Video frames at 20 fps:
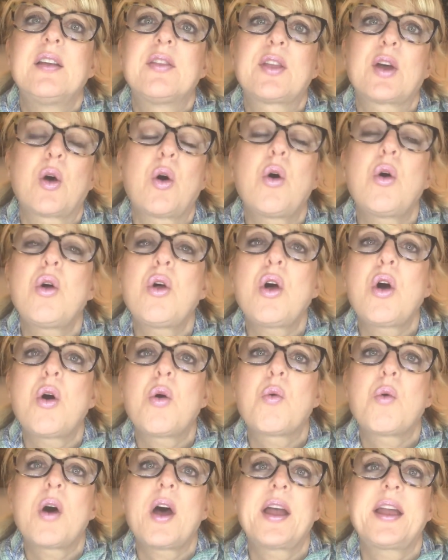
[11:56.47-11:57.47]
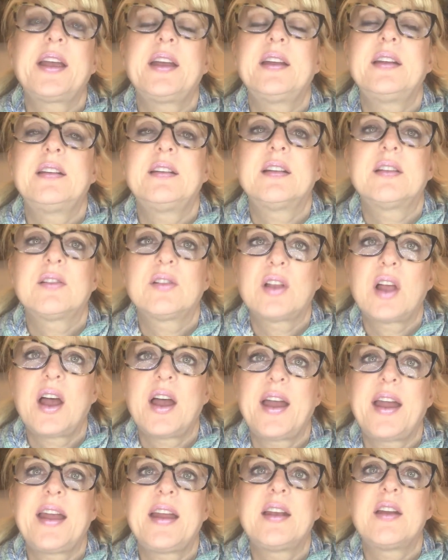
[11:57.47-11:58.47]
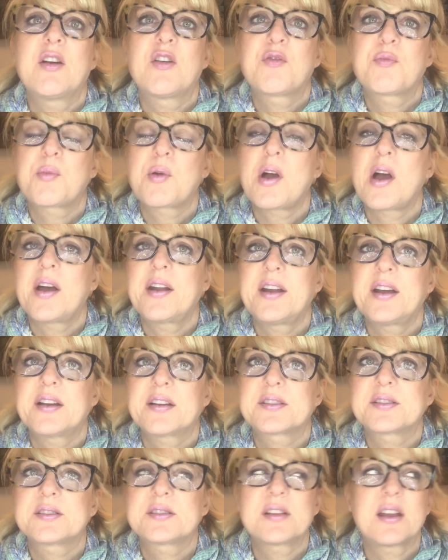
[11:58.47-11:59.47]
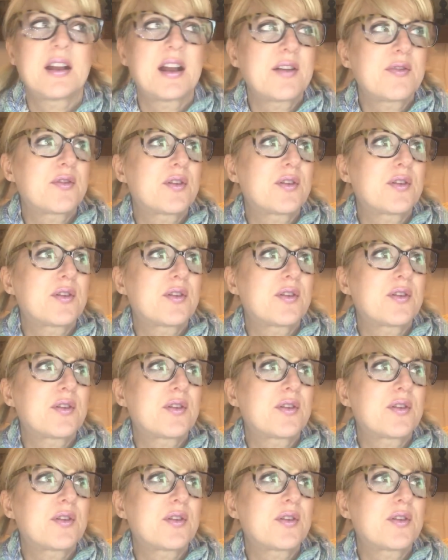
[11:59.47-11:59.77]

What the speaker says: the whole Hawaiian line of products. And I